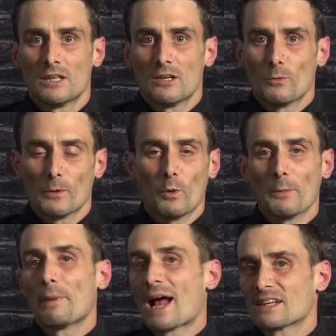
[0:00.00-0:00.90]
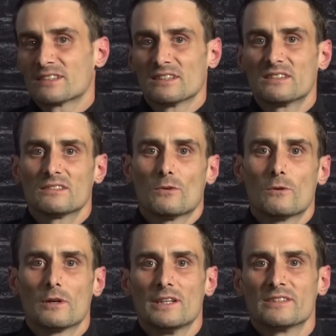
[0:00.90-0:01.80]
when one passes
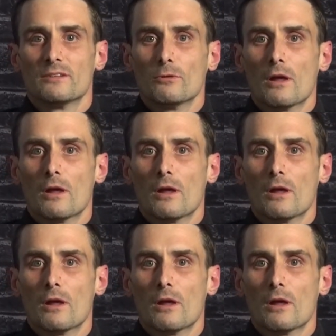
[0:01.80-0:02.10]
or is no